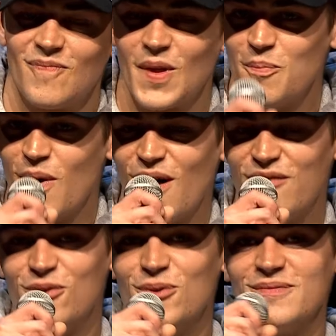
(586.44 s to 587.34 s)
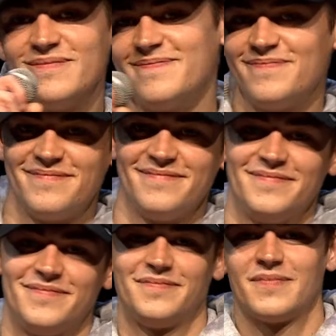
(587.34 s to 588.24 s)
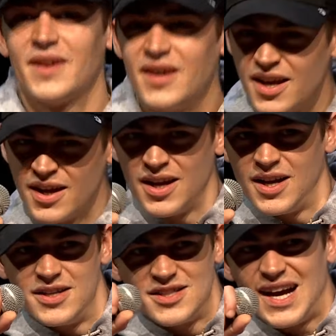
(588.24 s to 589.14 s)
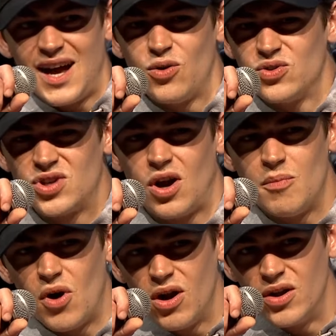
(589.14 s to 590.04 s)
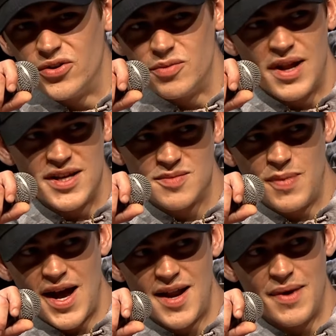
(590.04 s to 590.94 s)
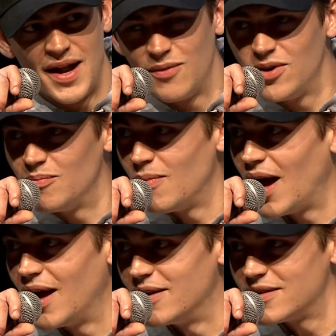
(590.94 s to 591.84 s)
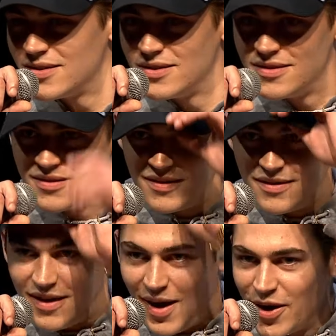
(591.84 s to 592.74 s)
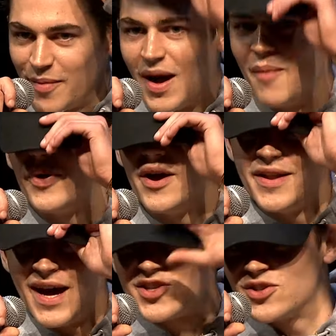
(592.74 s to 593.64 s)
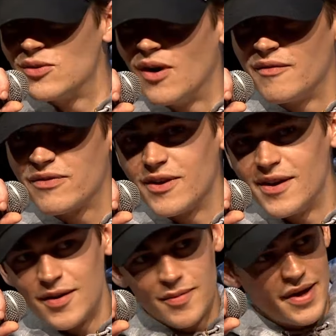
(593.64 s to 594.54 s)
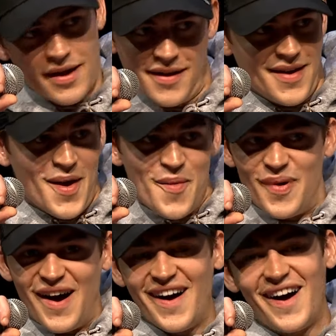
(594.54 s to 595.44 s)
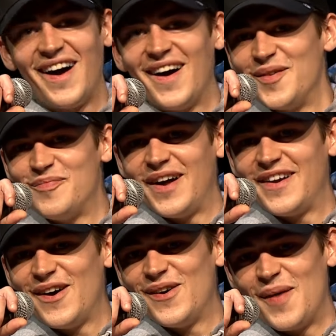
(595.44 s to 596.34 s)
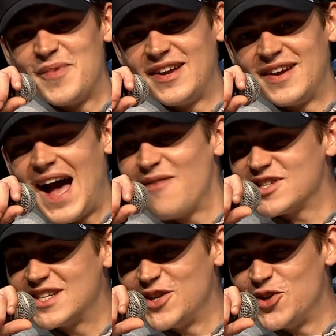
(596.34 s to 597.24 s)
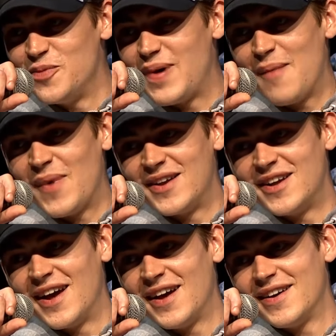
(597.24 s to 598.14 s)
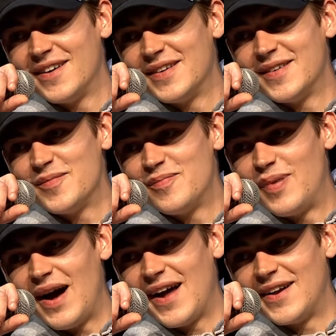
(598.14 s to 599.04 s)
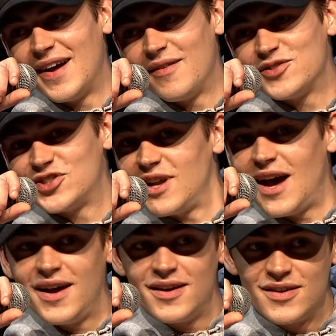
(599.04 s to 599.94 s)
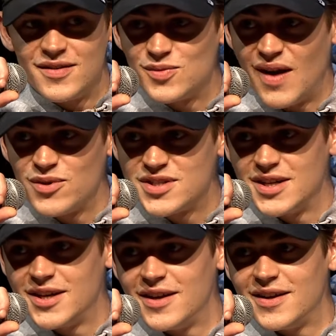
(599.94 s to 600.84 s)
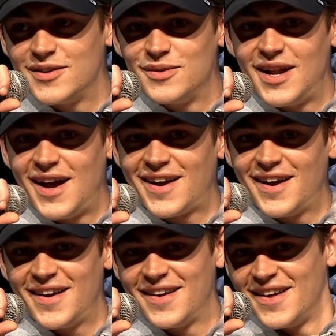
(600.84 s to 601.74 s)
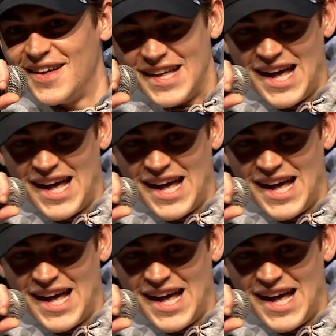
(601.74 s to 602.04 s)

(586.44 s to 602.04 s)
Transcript: Marvel? Yeah. There's a guy called Tom Holland who plays Spider-Man. I wouldn't mind putting that suit on for a little bit. But no, I mean, I haven't seen the new Batman yet, but I'd love, should I? Have we seen it? Do we like it? Yeah.